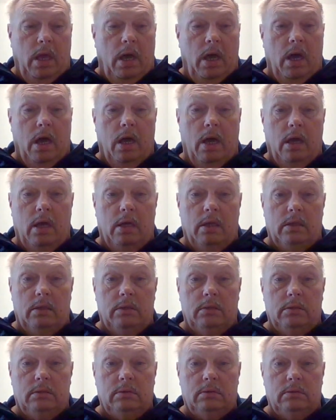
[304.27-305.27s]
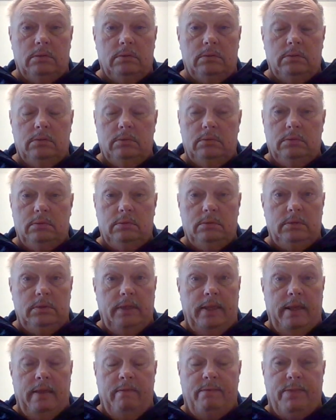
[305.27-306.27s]
Uh,
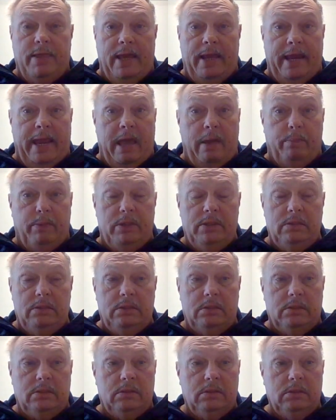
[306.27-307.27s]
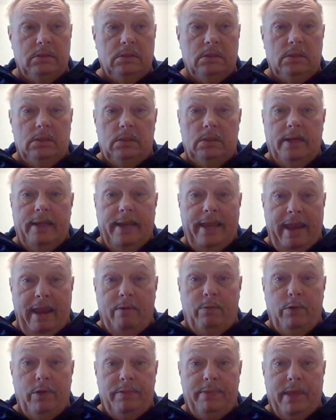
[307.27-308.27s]
if that happens,
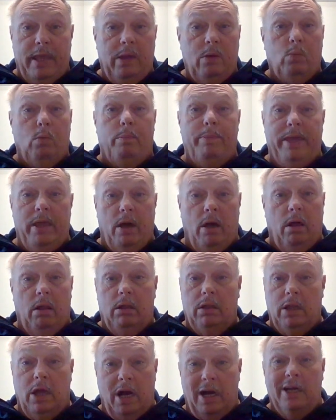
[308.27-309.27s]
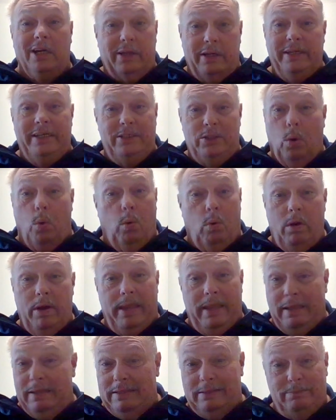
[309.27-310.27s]
everything will be all hunky dory
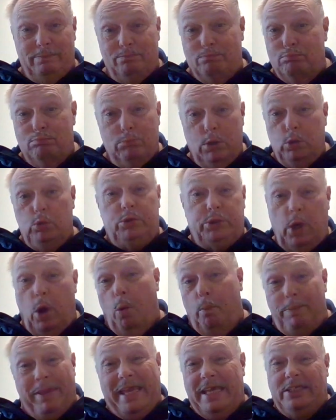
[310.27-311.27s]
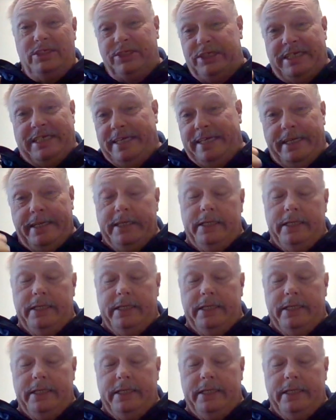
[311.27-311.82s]
and mucho peachy.